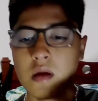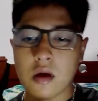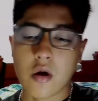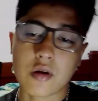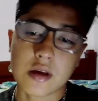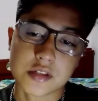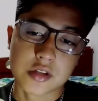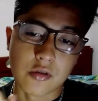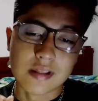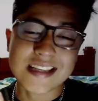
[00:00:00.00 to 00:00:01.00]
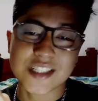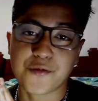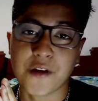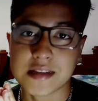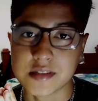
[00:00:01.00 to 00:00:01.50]
Okay, so let's
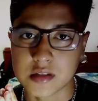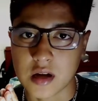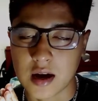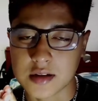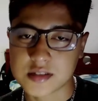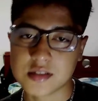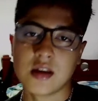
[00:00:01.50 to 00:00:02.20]
face it, guys.